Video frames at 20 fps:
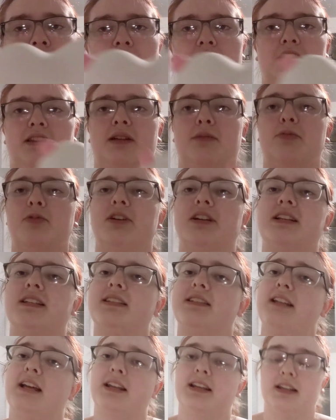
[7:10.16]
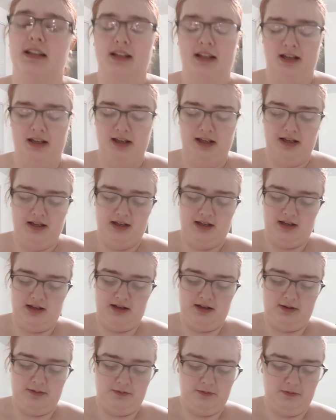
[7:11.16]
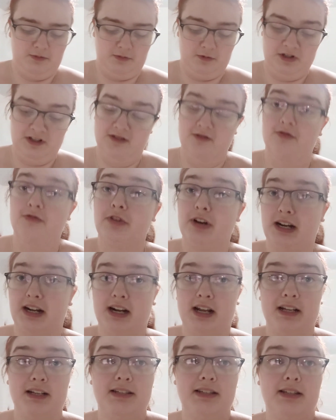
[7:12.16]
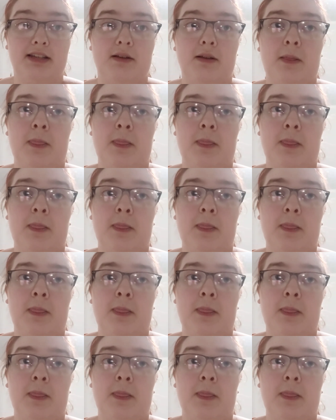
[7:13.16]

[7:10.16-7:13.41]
and they're pretty steady, which is very nice.